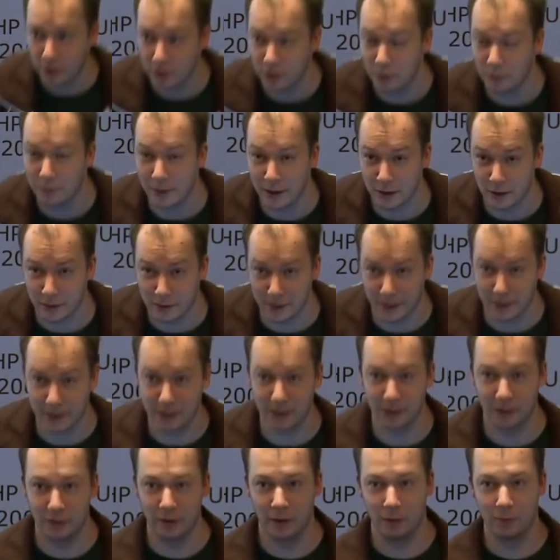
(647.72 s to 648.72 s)
runs on Mac OS
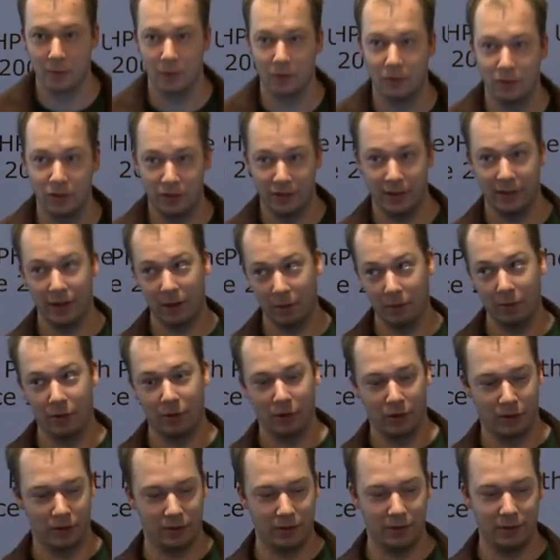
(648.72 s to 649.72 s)
X, so I'm going to sit down
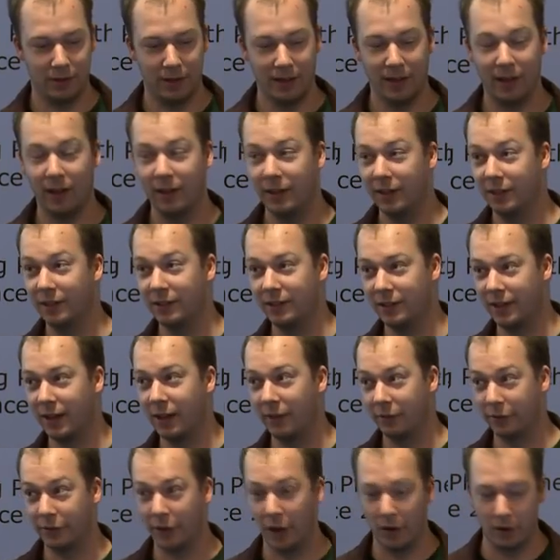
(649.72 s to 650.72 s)
because in a,
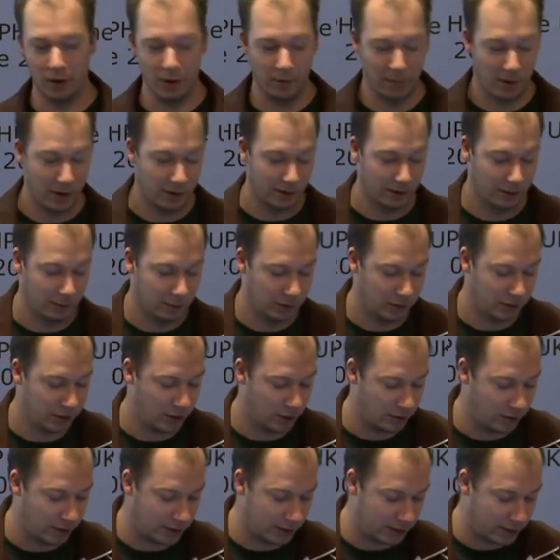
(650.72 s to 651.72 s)
instead of talking about it, I'll be
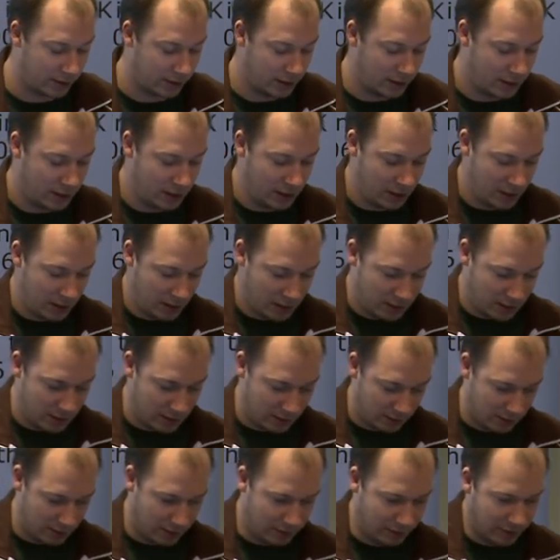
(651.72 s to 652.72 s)
showing it.
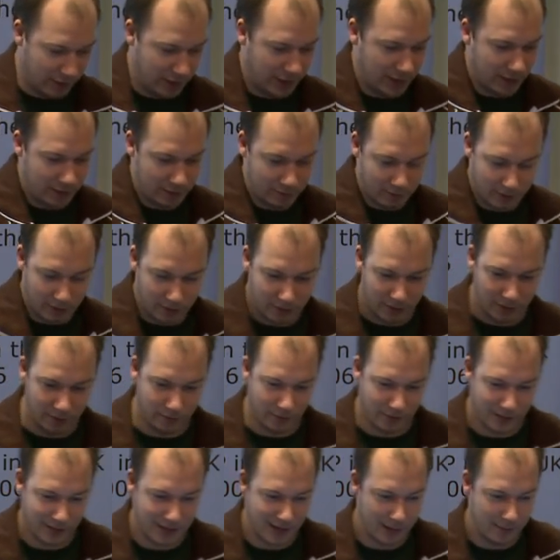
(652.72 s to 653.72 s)
If we get, get rid
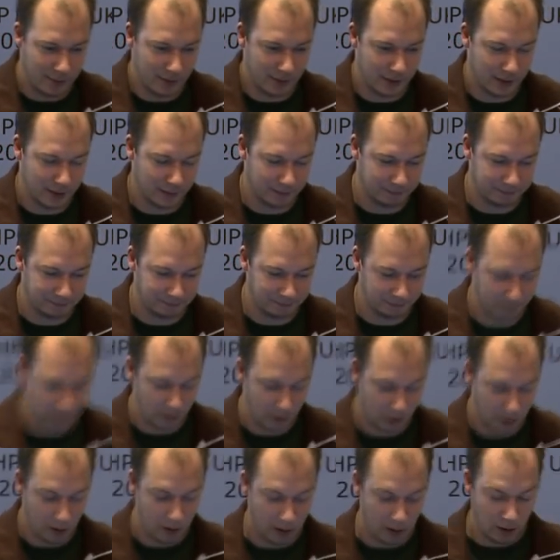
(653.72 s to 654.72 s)
of all the cables here.
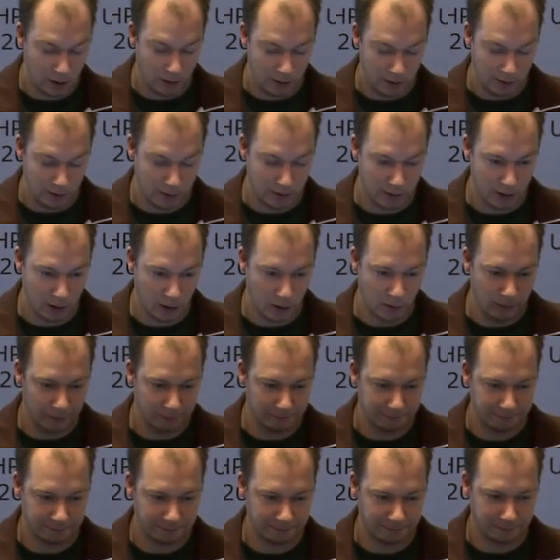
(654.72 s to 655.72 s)

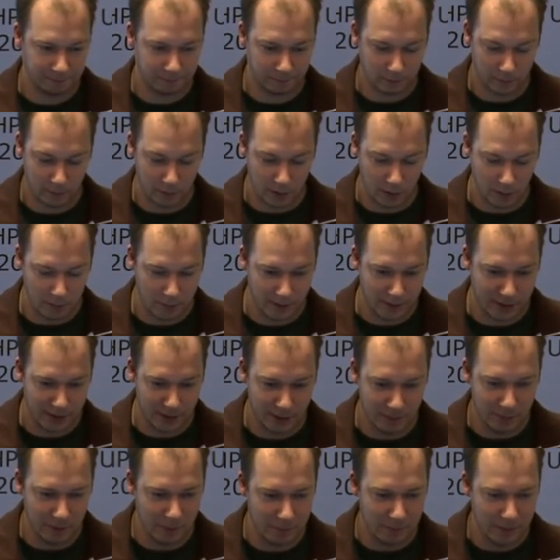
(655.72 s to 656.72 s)
So I'll make
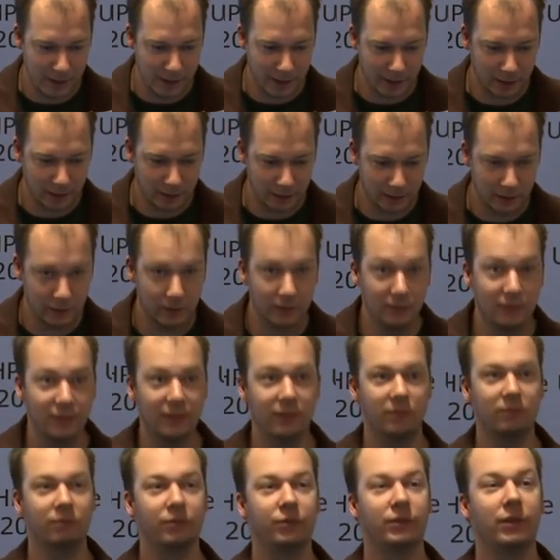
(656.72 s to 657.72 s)
this a bit bigger.
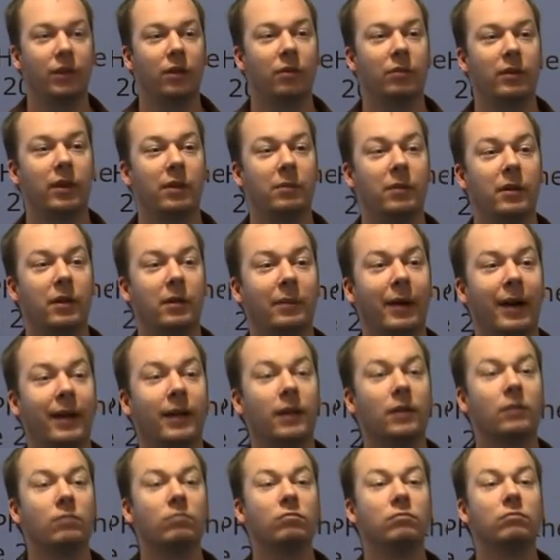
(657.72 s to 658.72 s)
Is it still readable on the
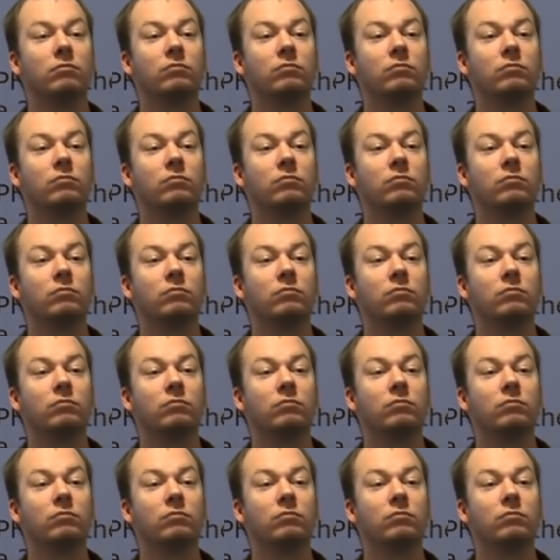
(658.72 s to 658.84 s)
back?